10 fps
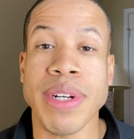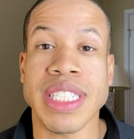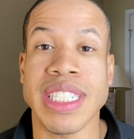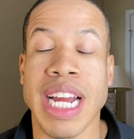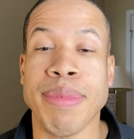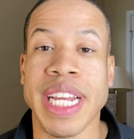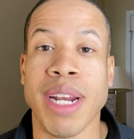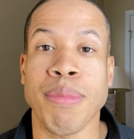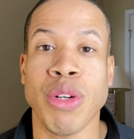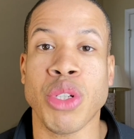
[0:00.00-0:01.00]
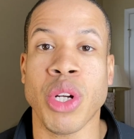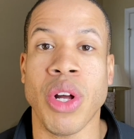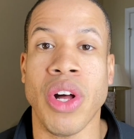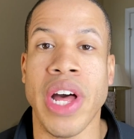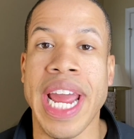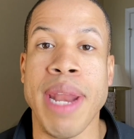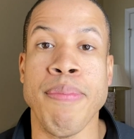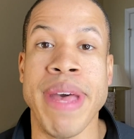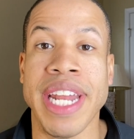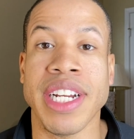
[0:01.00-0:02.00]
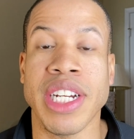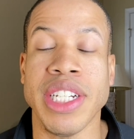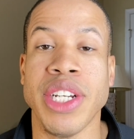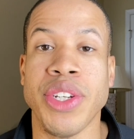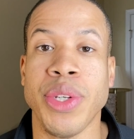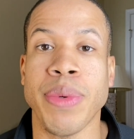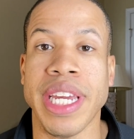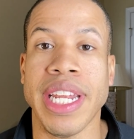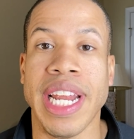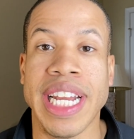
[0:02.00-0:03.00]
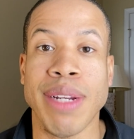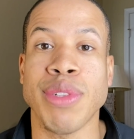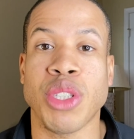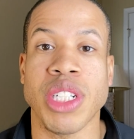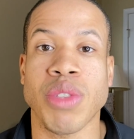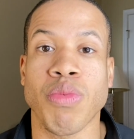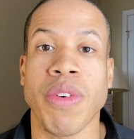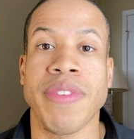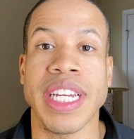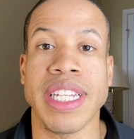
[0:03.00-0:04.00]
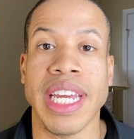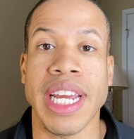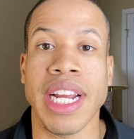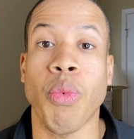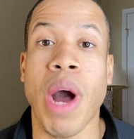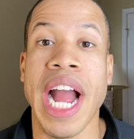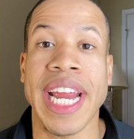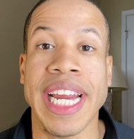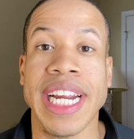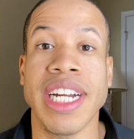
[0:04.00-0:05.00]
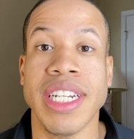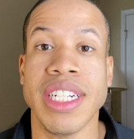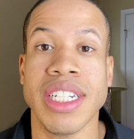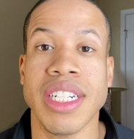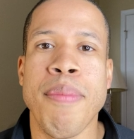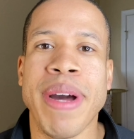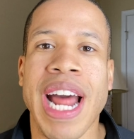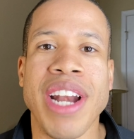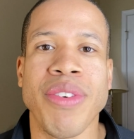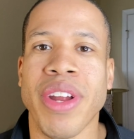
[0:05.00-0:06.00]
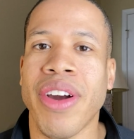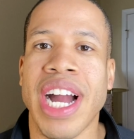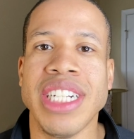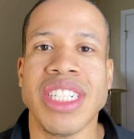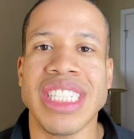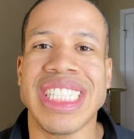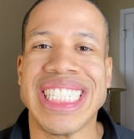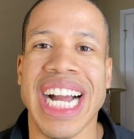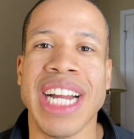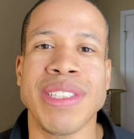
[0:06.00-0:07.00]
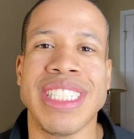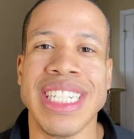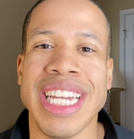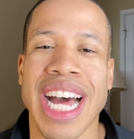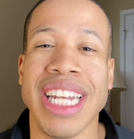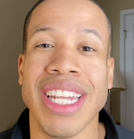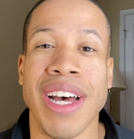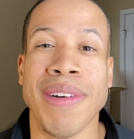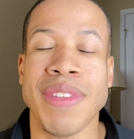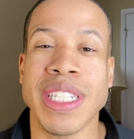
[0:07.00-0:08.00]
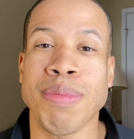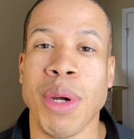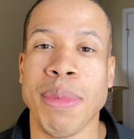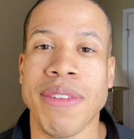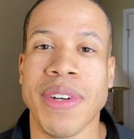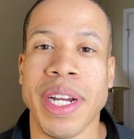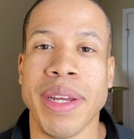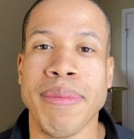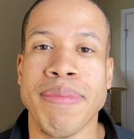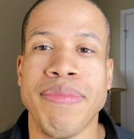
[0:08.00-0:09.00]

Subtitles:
is the time to get emotional, and Ben couldn't do it, and he was just revealing why he couldn't. But I don't know, I did not love this moment for him.